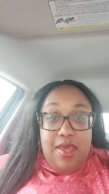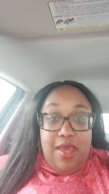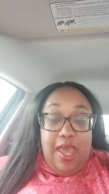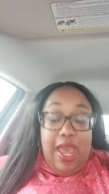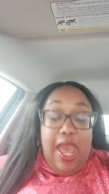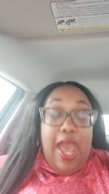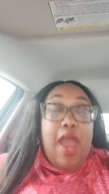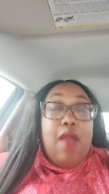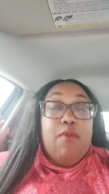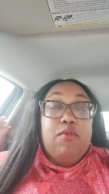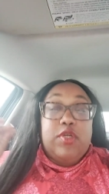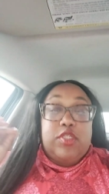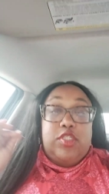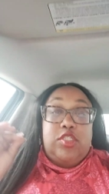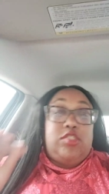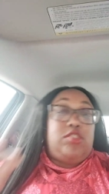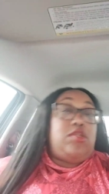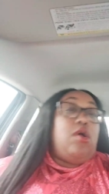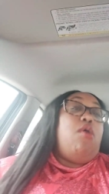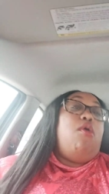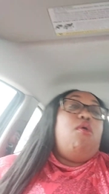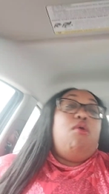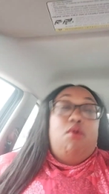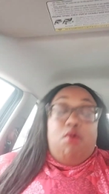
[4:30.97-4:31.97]
and
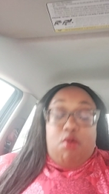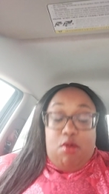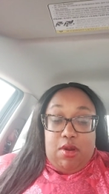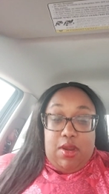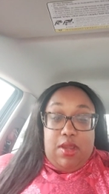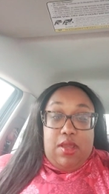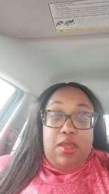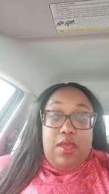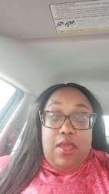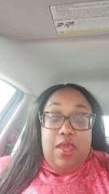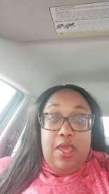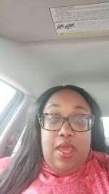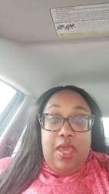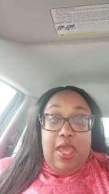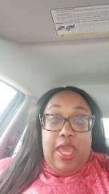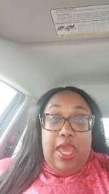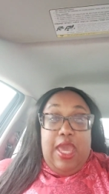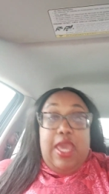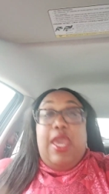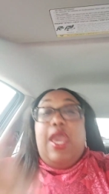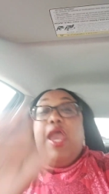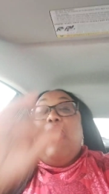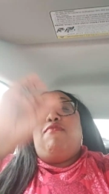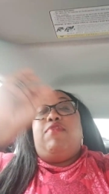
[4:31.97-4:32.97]
restore
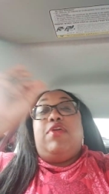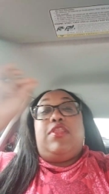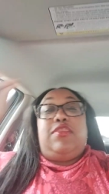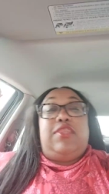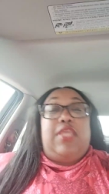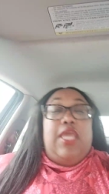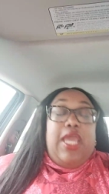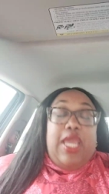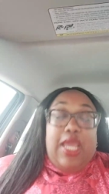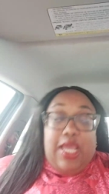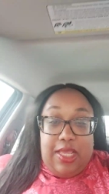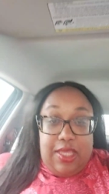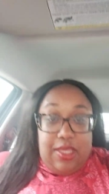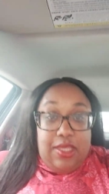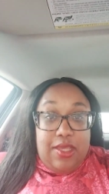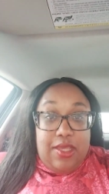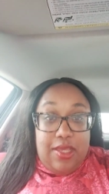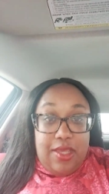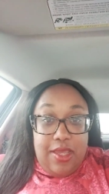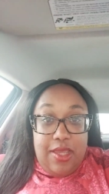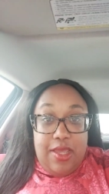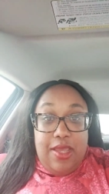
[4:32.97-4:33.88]
everything